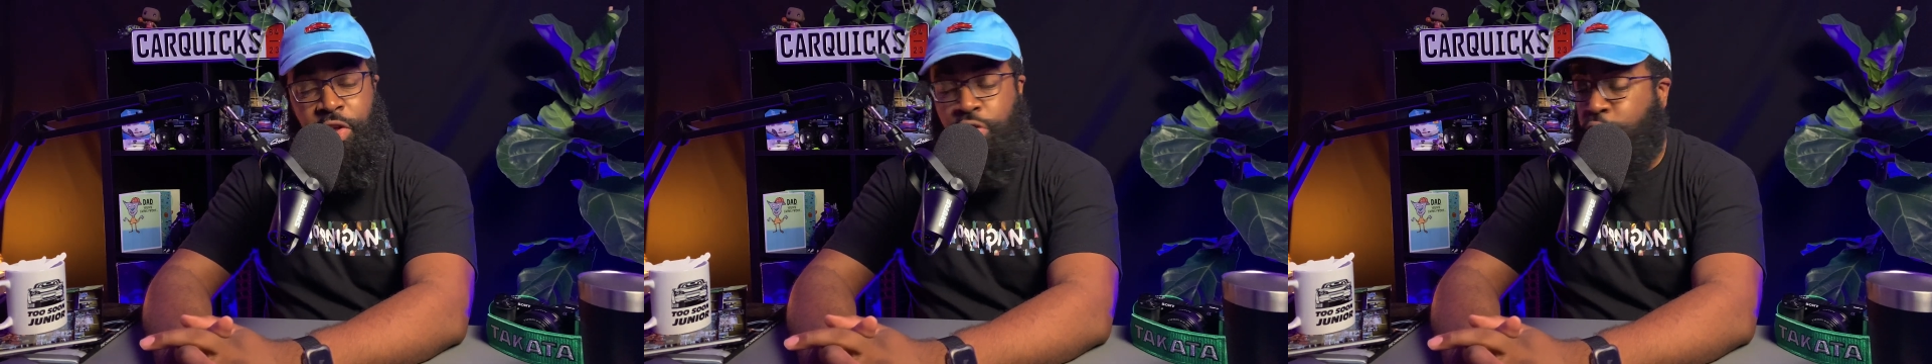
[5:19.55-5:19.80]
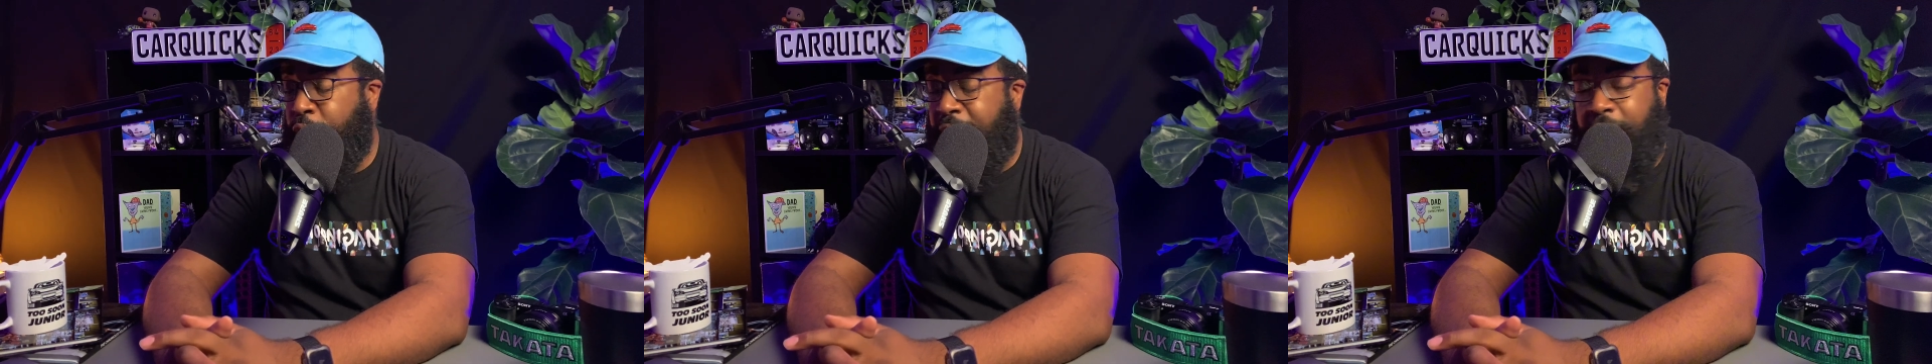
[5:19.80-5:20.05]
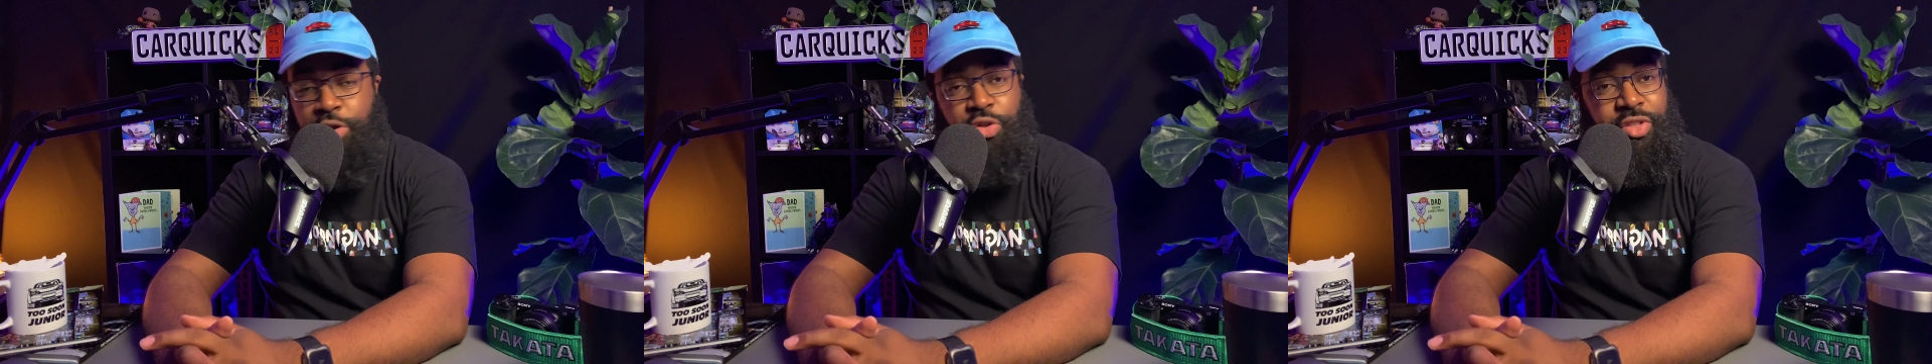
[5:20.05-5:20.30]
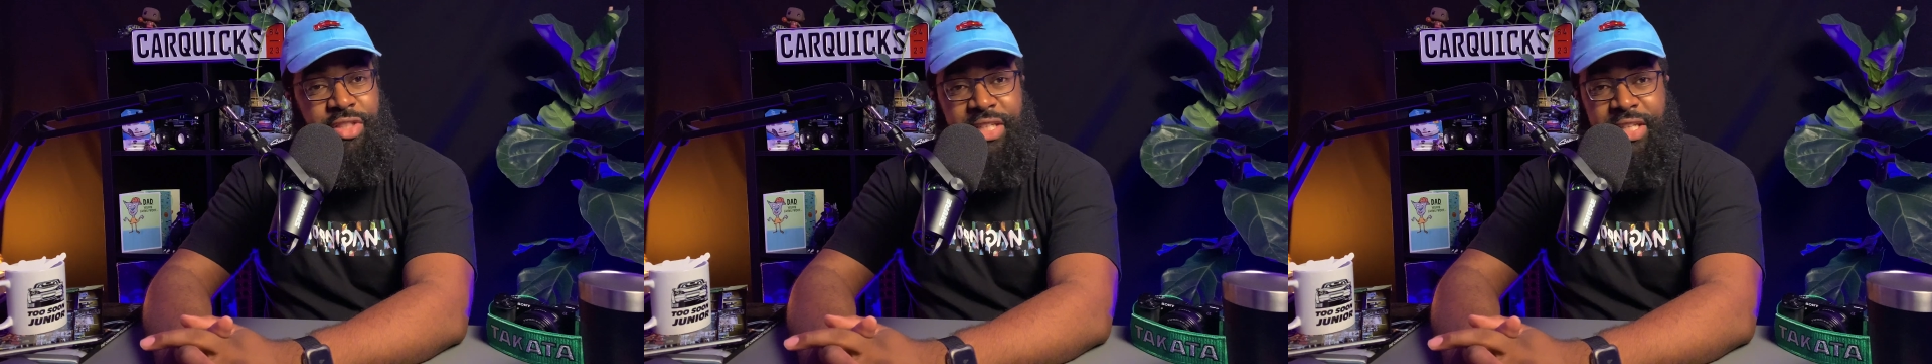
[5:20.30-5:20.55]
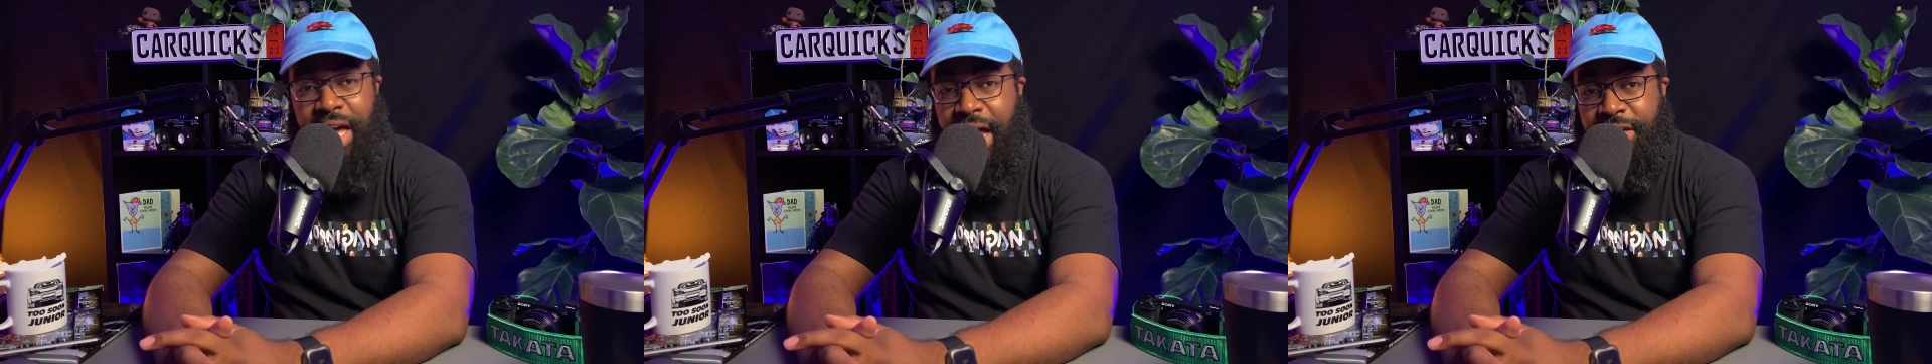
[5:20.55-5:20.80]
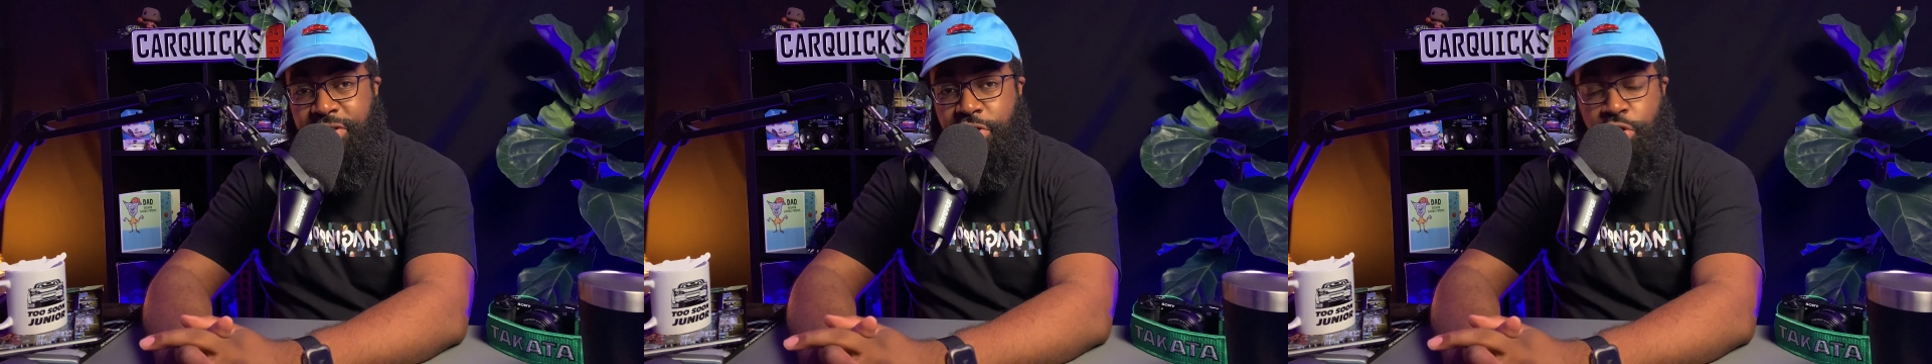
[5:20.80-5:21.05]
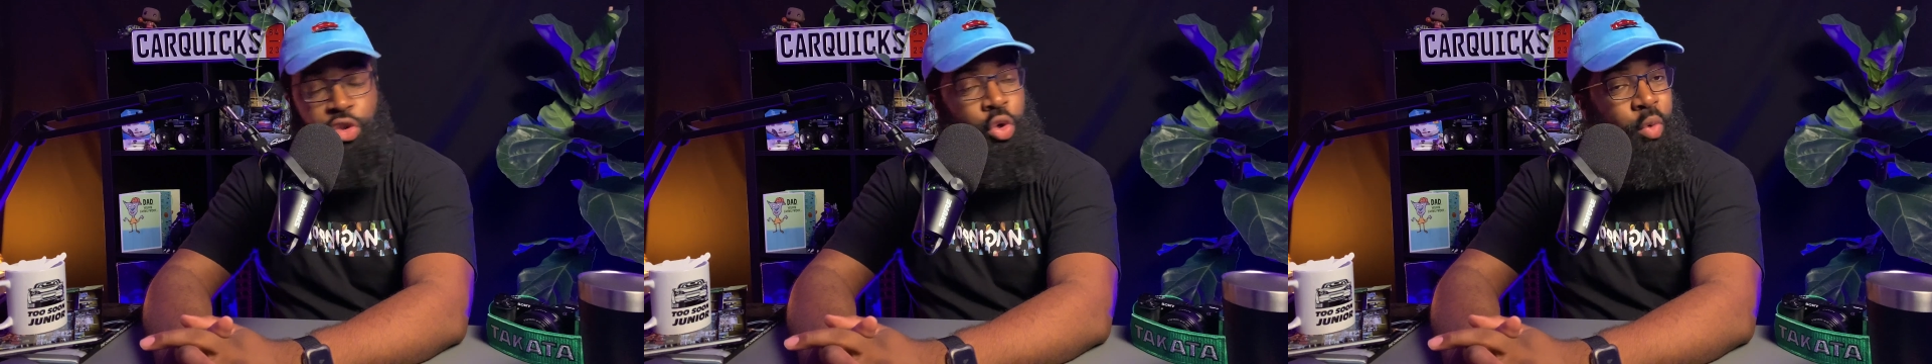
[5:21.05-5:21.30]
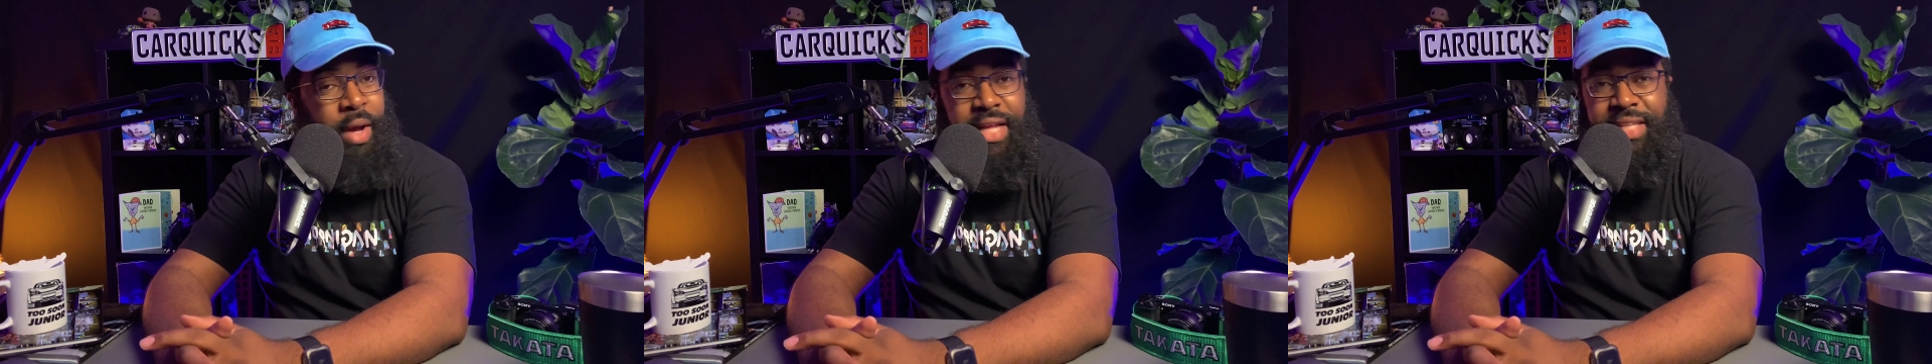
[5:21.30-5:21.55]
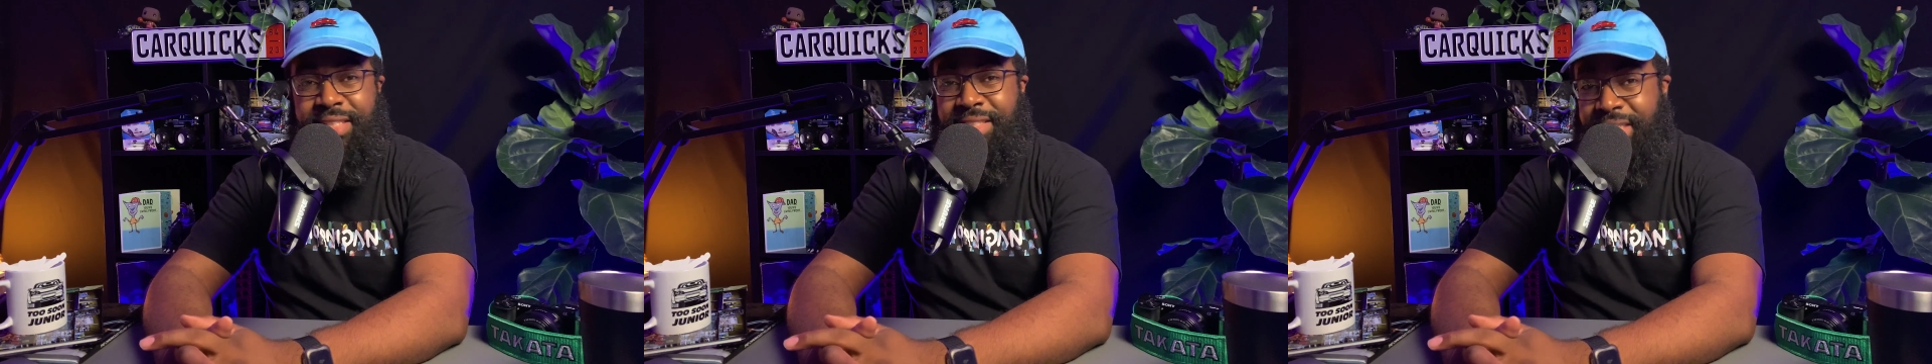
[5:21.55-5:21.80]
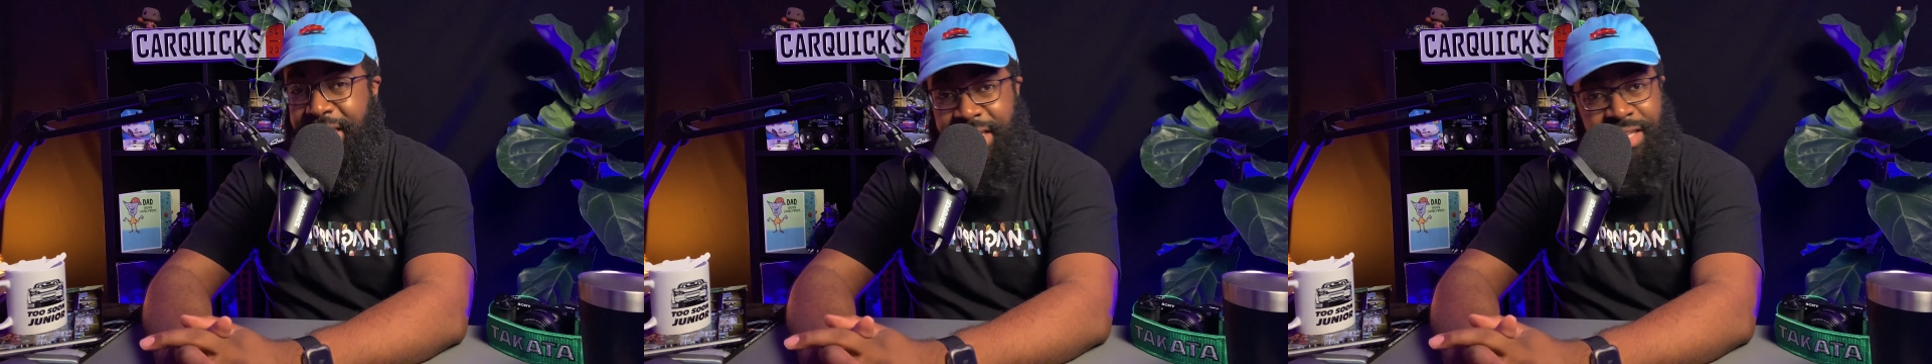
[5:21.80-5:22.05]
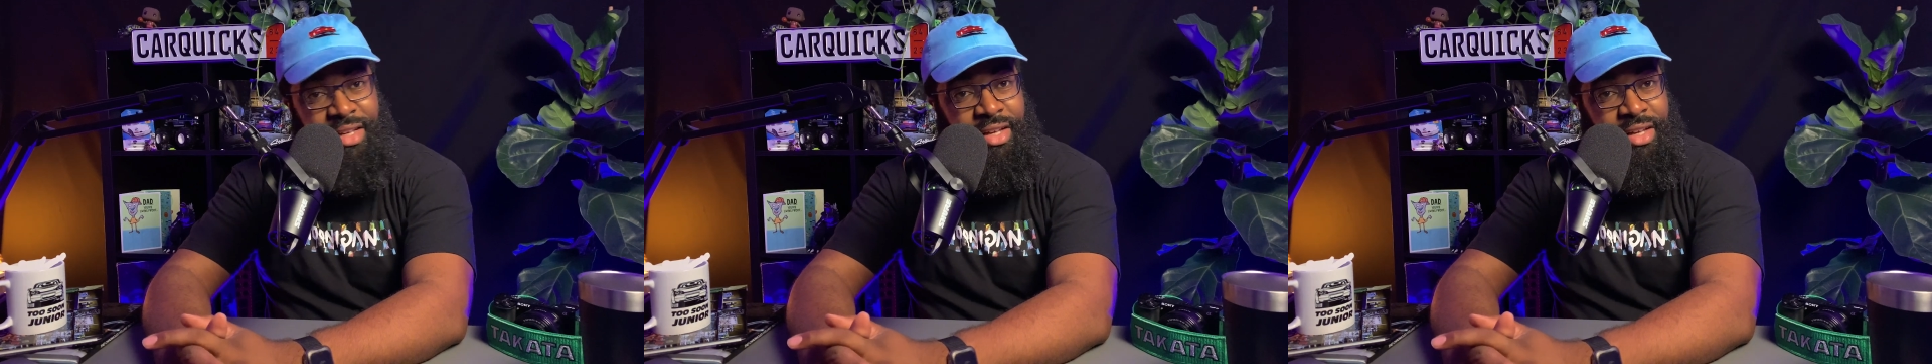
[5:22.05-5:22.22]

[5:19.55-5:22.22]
a 300ZX, 280Z,